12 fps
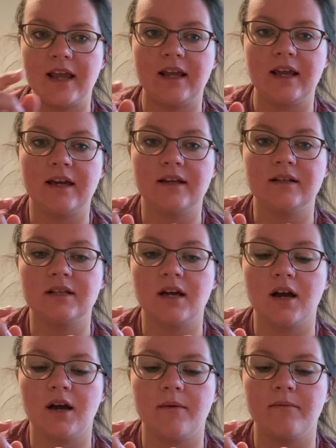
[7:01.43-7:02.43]
and
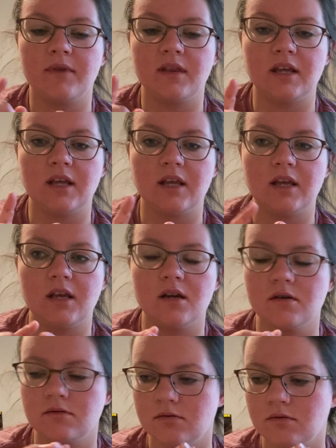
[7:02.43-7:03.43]
the
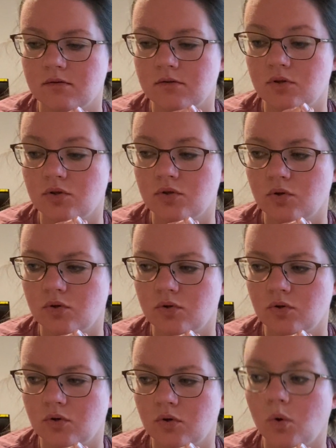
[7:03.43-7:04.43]

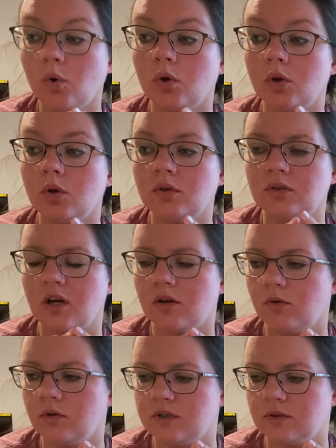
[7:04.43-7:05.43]
not
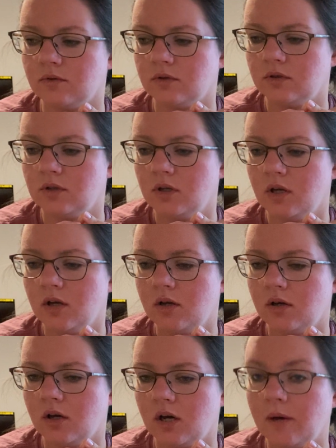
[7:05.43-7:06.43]
Cool Azul,
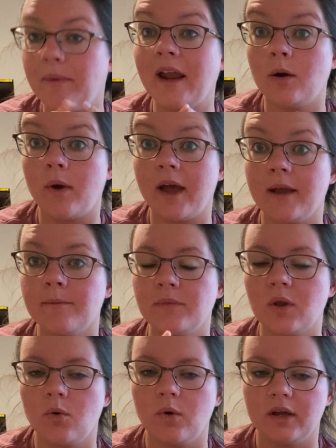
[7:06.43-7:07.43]
Panaway
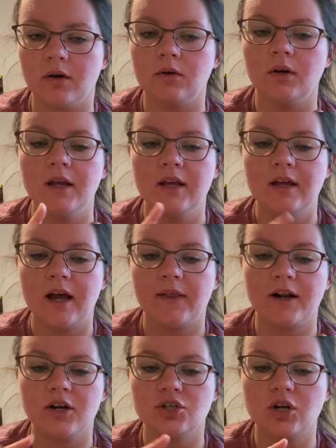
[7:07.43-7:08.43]
oil. I
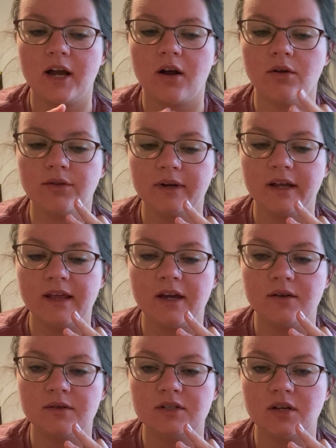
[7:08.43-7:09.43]
let her try all 3 of
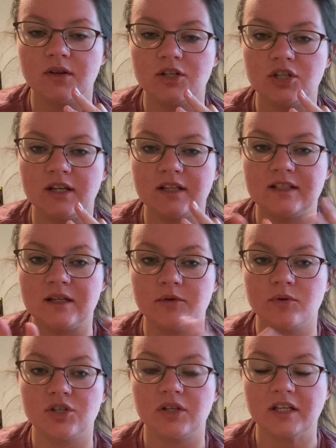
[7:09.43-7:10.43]
those so that she could see
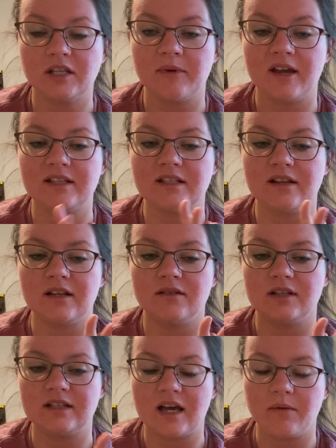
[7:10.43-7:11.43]
which one she liked the best and then
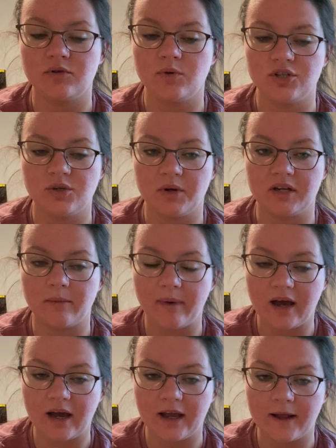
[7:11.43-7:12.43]
decide which one she wanted to
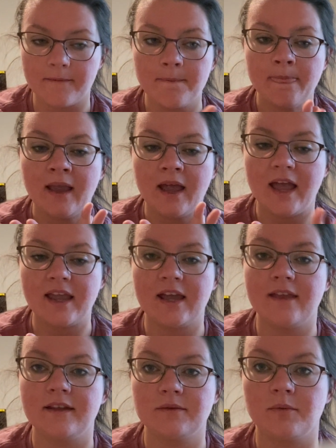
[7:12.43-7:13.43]
buy.
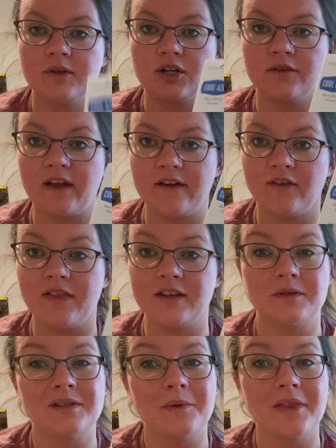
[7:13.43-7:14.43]
And this one was her favorite, and
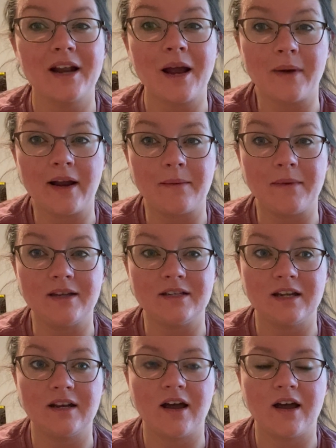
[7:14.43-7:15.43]
this was the one that I
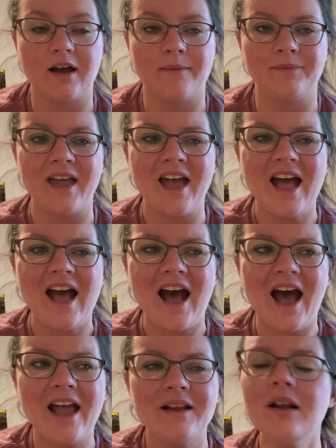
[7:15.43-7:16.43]
recommended.
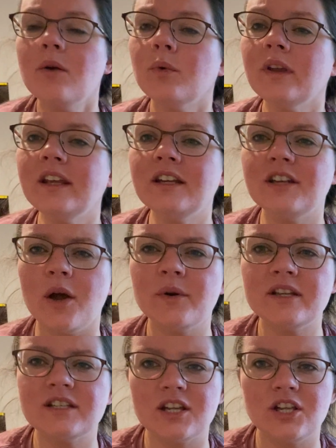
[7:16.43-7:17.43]
I don't really
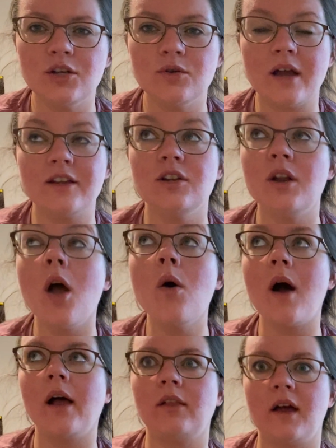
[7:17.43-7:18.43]
notice a huge,
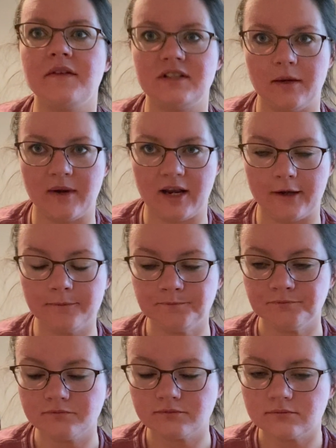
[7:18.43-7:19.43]
I love CBD,
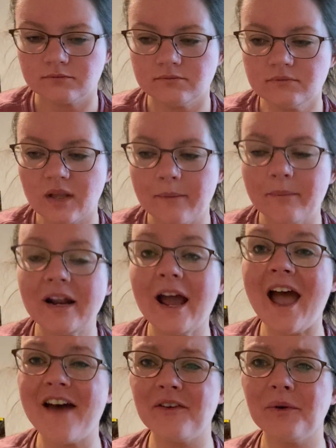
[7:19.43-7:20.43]
but I
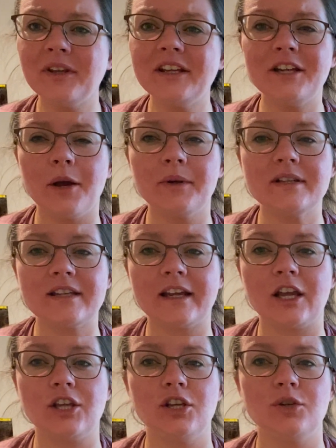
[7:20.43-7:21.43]
haven't really noticed
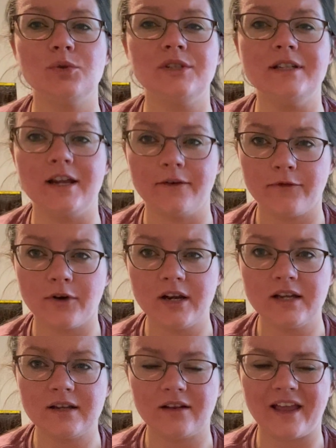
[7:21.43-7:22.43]
like a huge
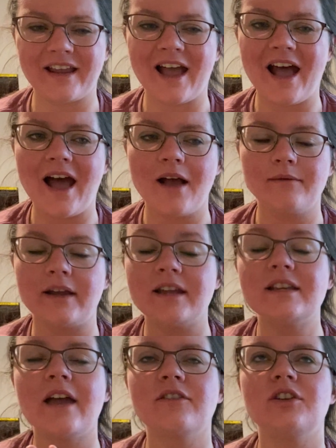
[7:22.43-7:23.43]
difference. Like, I
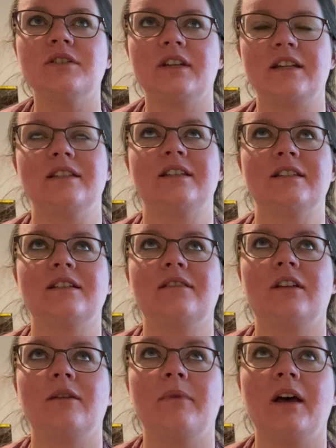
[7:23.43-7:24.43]
guess I haven't used it
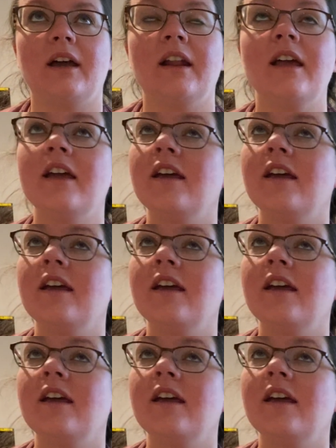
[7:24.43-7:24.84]
consistently, but